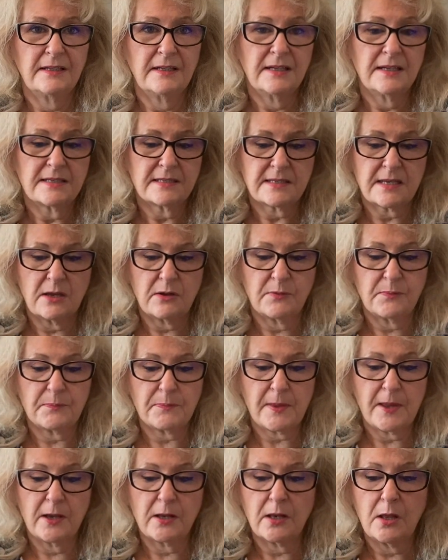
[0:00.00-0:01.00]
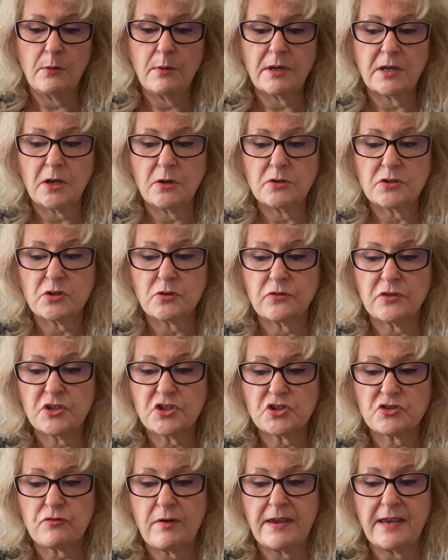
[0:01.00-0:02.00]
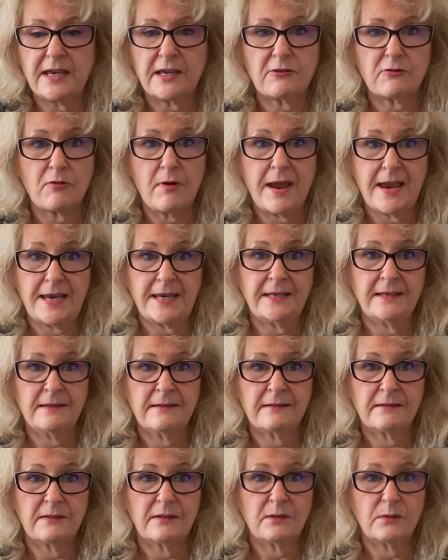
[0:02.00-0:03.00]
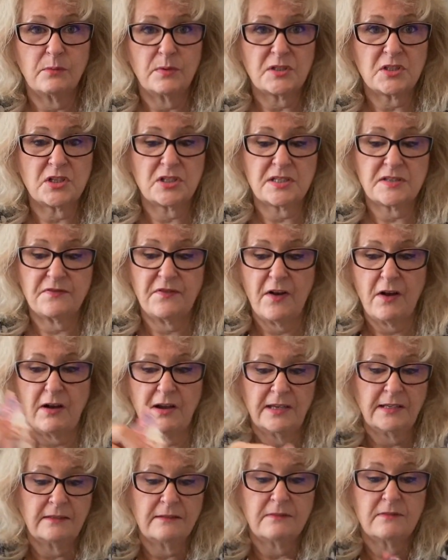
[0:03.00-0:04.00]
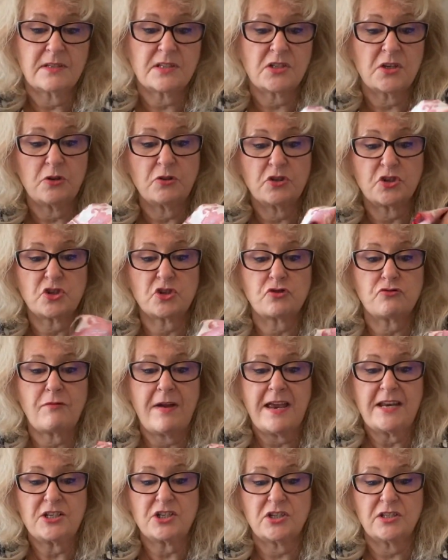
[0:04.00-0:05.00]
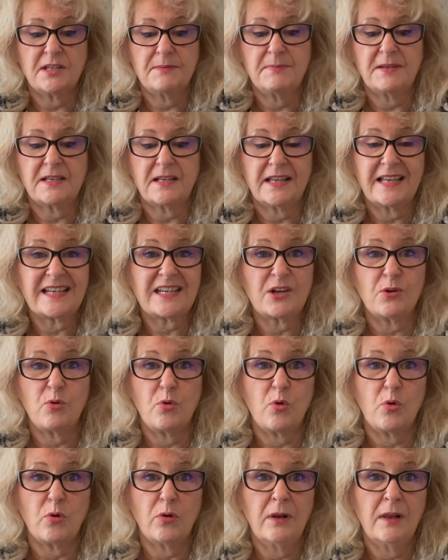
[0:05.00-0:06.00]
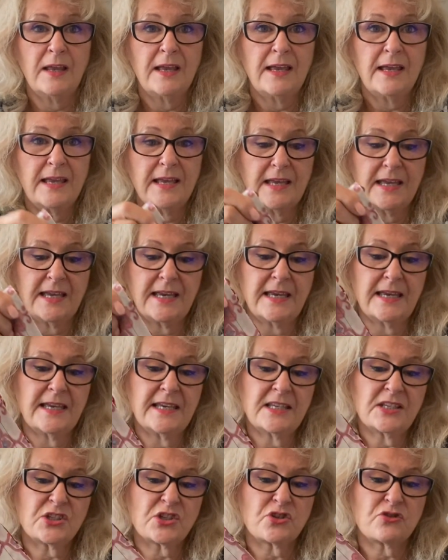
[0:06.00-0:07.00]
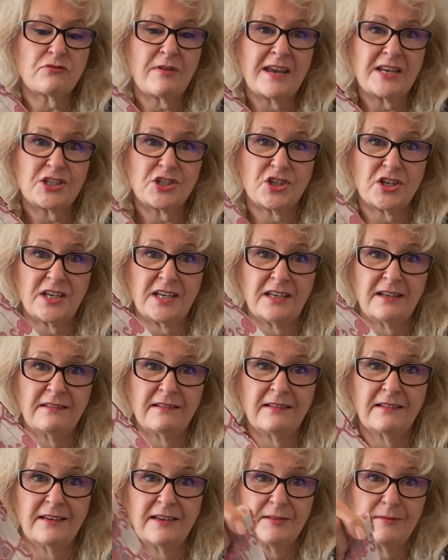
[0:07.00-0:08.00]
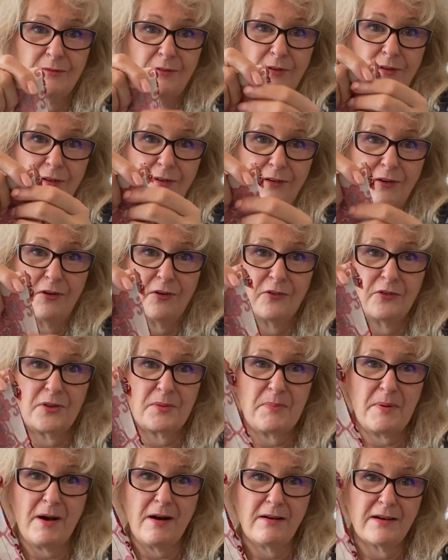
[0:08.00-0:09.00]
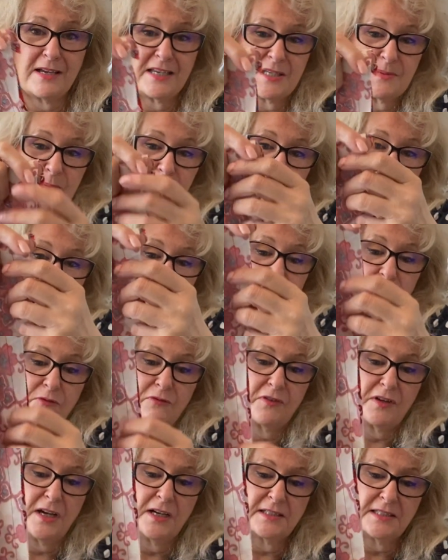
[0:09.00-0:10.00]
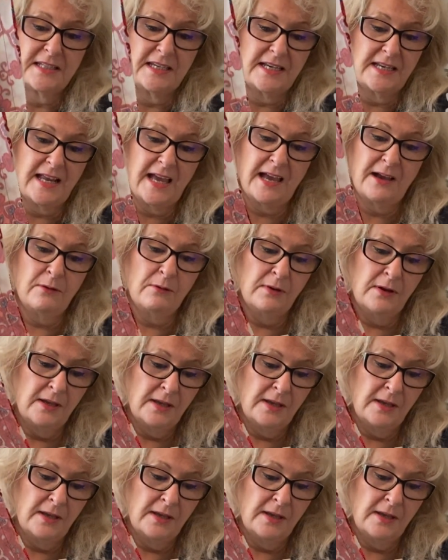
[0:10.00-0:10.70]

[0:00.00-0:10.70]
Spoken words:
So although it goes on the straighter grain, which is fine, there's no stretch in the middle at all, it is stretchy on the bias because you've cut it now